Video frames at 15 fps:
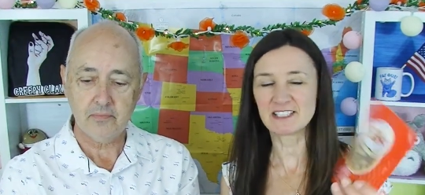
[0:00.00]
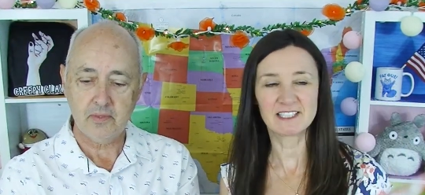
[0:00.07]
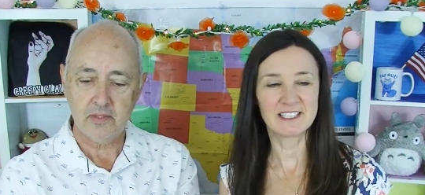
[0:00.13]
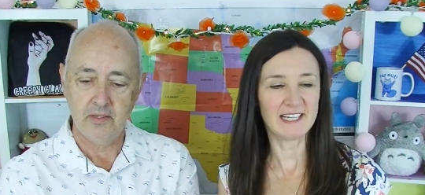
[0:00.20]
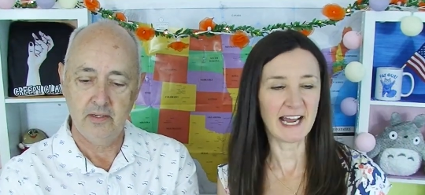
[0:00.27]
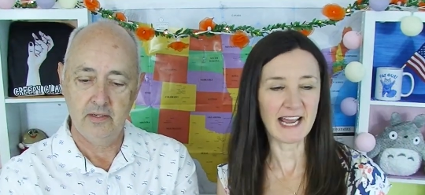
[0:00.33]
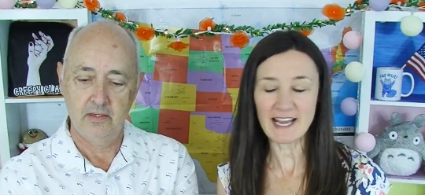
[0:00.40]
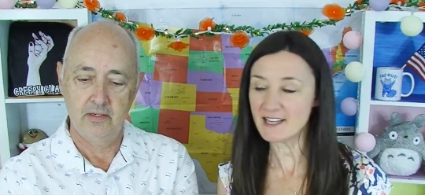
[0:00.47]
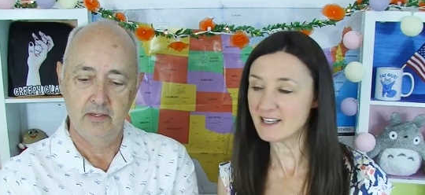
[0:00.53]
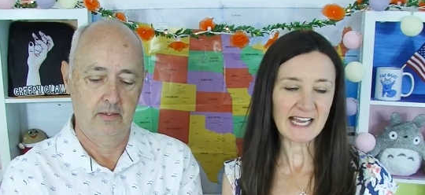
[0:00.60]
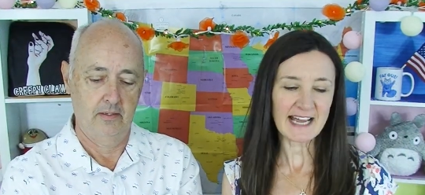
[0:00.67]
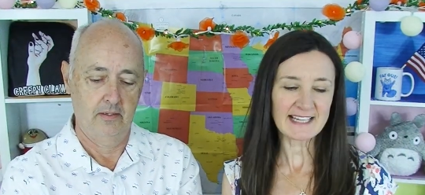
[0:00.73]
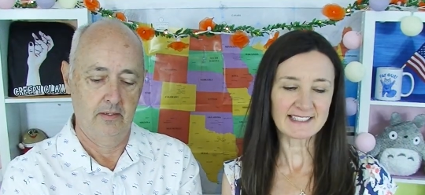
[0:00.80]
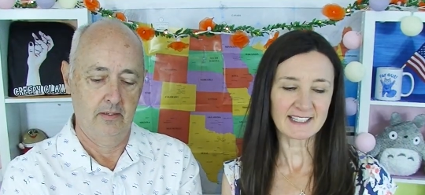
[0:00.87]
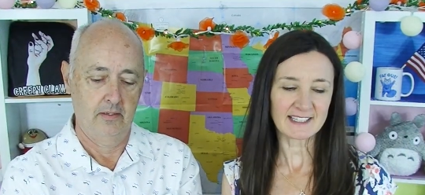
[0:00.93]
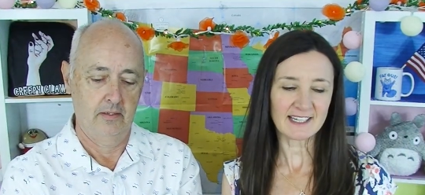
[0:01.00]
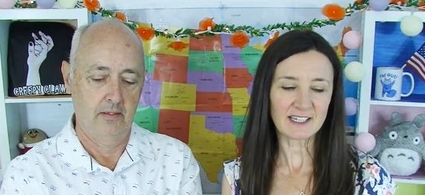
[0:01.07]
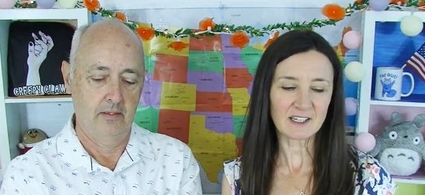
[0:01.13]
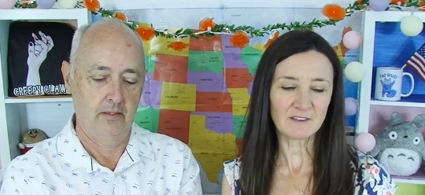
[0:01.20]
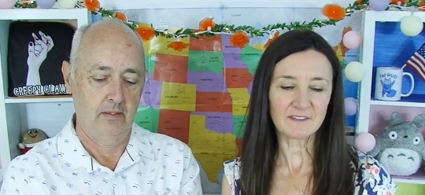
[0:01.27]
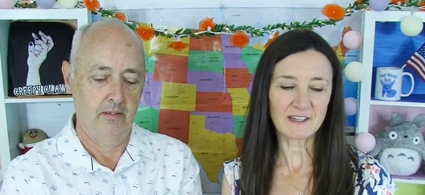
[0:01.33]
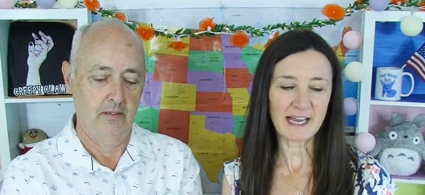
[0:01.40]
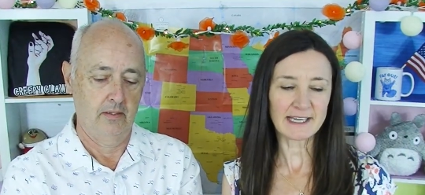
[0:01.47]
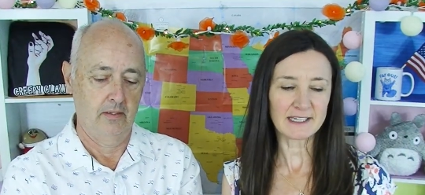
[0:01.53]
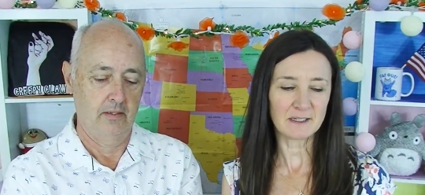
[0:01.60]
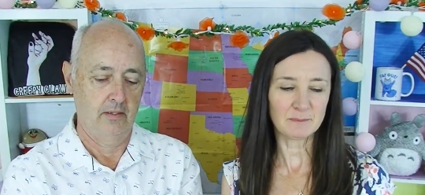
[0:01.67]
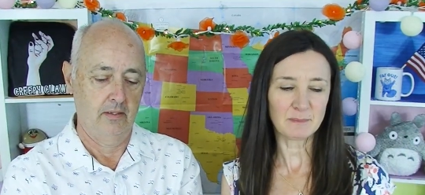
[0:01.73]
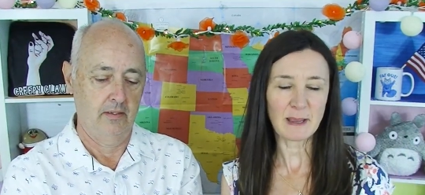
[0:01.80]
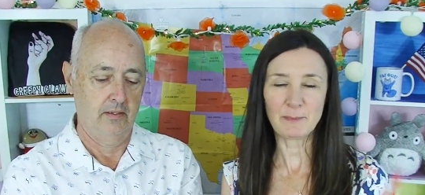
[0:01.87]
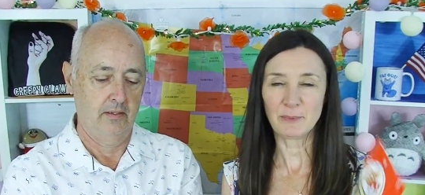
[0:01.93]
Speaker 1: today. It has a kick of cayenne
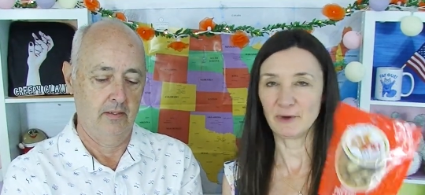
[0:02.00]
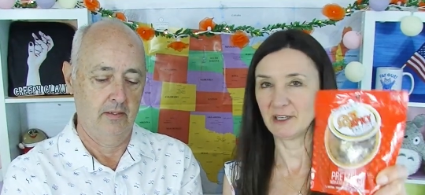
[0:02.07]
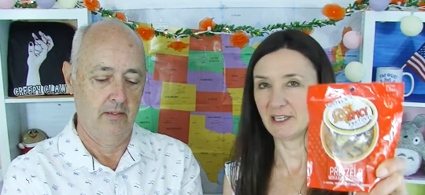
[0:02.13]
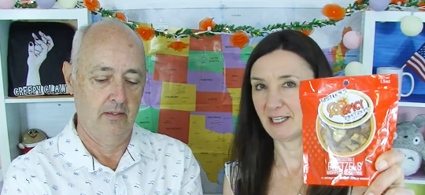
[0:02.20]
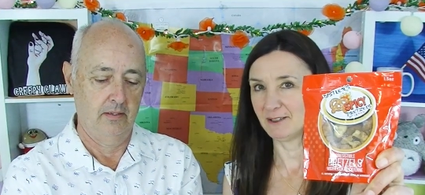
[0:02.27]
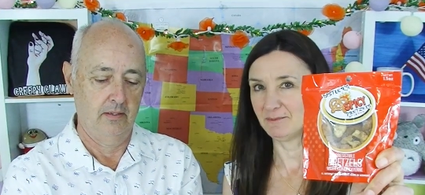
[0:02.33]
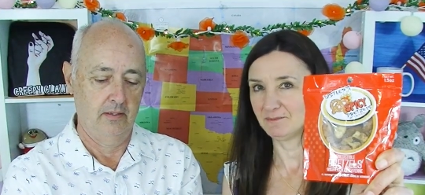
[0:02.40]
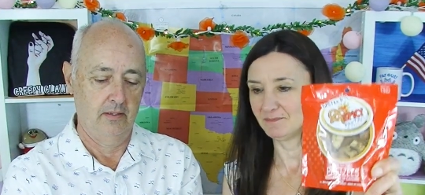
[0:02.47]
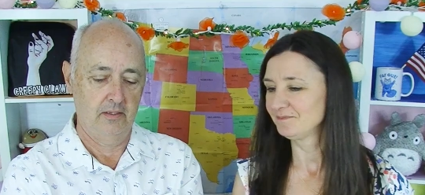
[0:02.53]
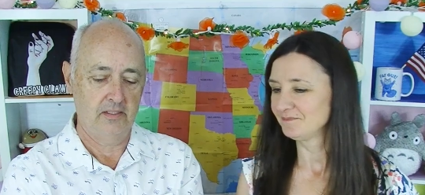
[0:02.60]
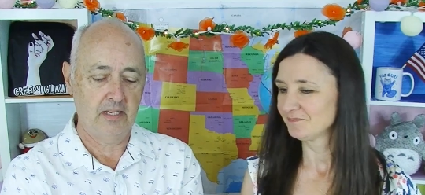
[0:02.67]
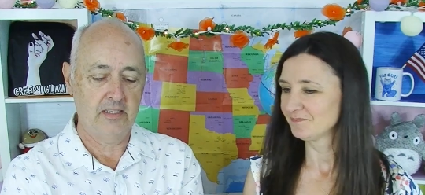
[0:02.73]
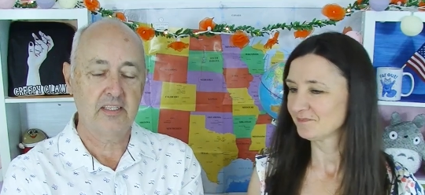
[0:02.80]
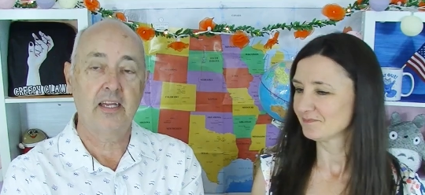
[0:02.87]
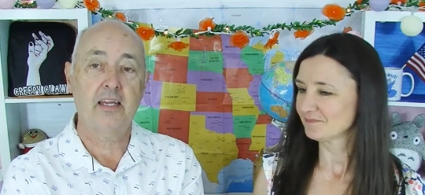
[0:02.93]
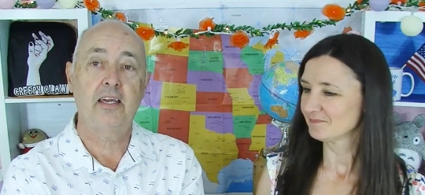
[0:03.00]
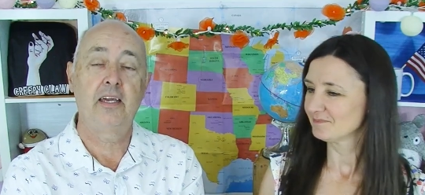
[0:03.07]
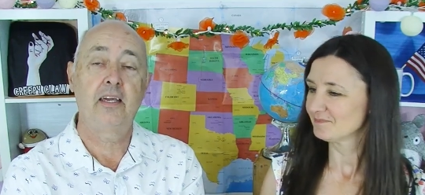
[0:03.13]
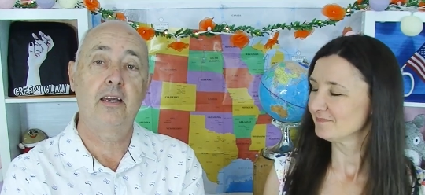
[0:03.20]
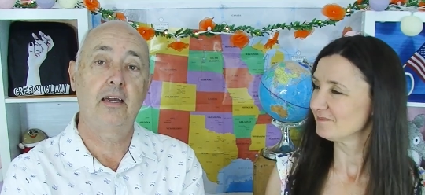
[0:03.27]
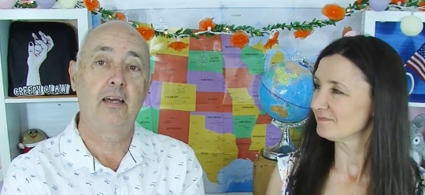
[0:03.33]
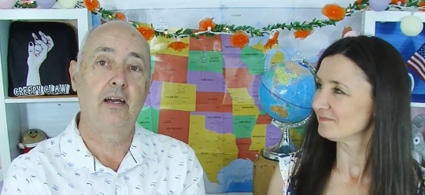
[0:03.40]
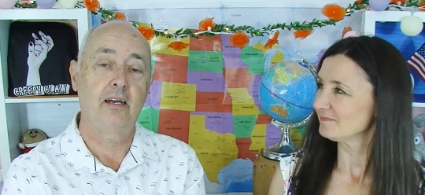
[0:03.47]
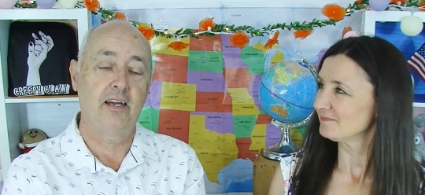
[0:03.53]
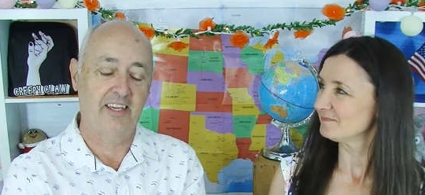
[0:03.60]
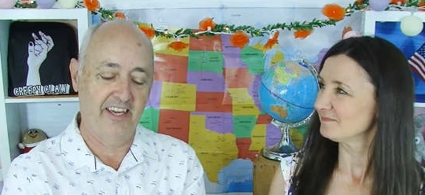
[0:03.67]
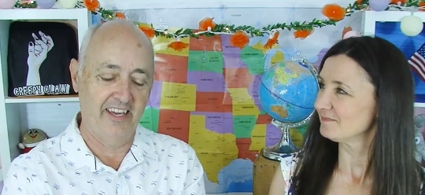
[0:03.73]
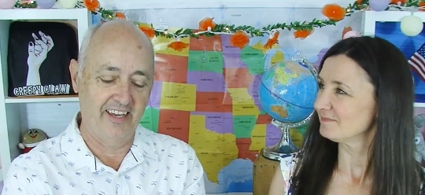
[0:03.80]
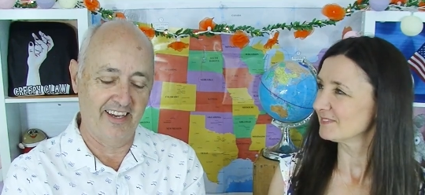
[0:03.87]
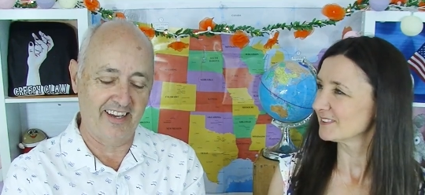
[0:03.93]
pepper in it.
Speaker 2: This has a kink, a
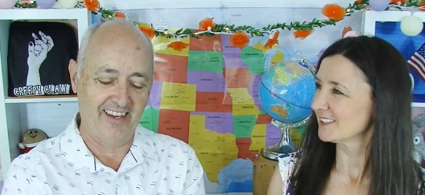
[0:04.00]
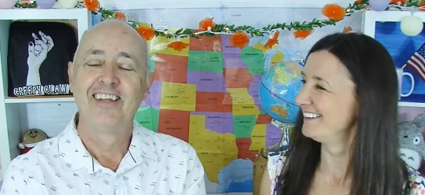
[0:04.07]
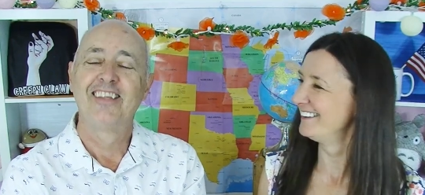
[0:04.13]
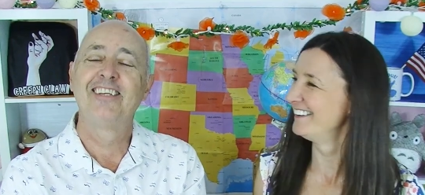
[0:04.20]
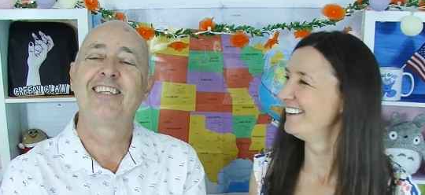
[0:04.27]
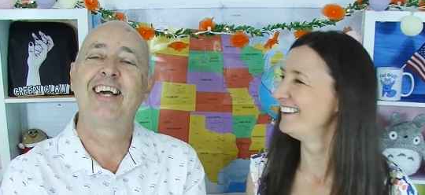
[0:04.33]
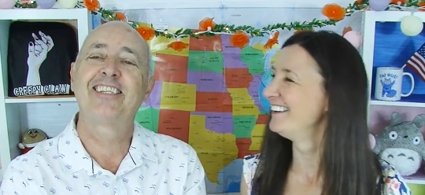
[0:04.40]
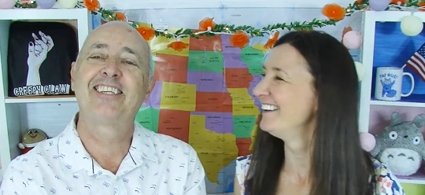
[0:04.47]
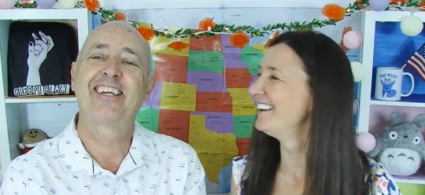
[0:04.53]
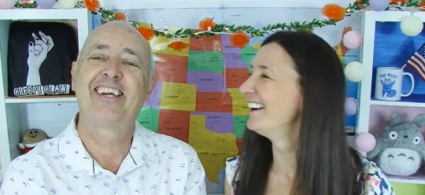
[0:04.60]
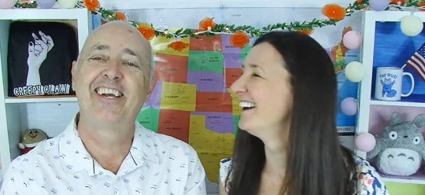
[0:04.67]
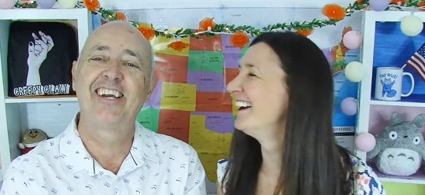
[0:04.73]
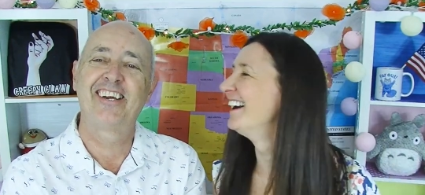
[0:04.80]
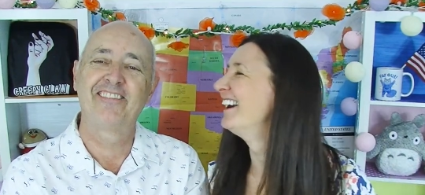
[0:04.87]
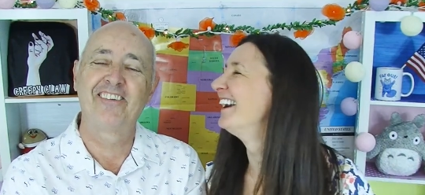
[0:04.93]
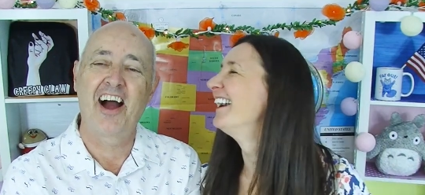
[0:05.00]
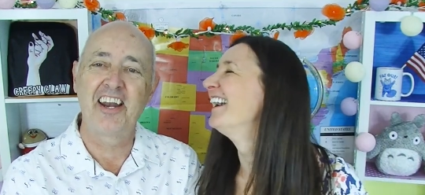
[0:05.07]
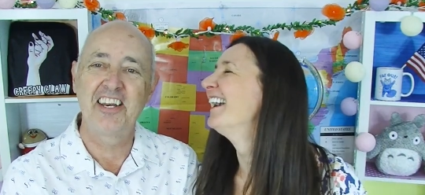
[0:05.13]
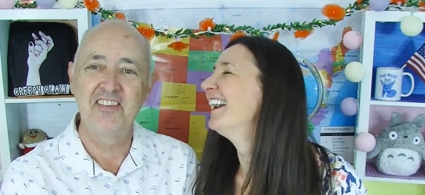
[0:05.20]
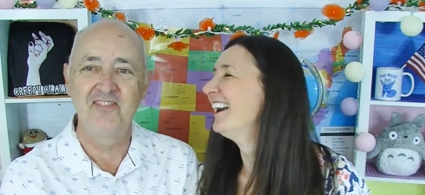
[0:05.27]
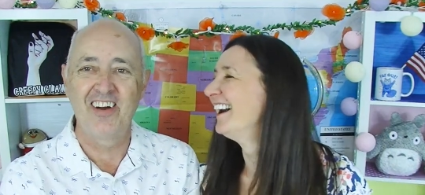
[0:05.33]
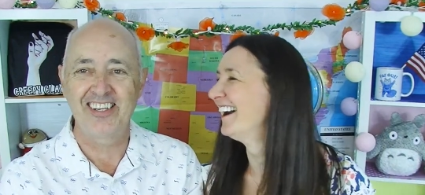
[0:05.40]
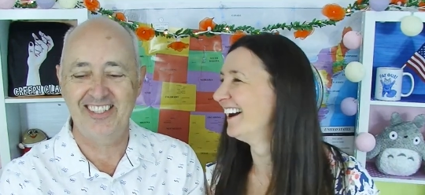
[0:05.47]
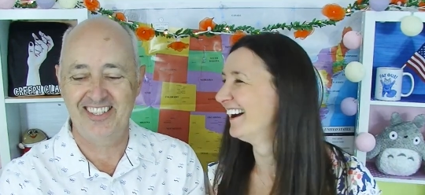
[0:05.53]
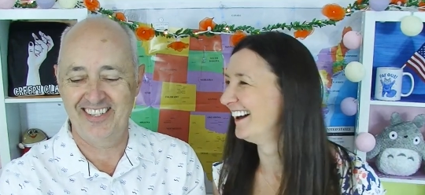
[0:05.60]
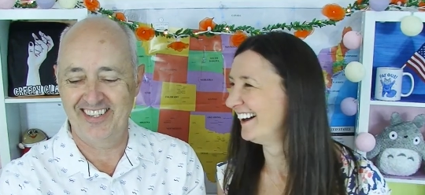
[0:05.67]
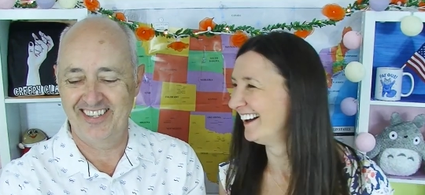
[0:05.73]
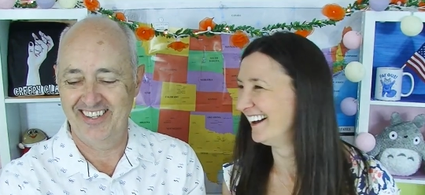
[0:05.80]
kink. This has a kick of honey mustard.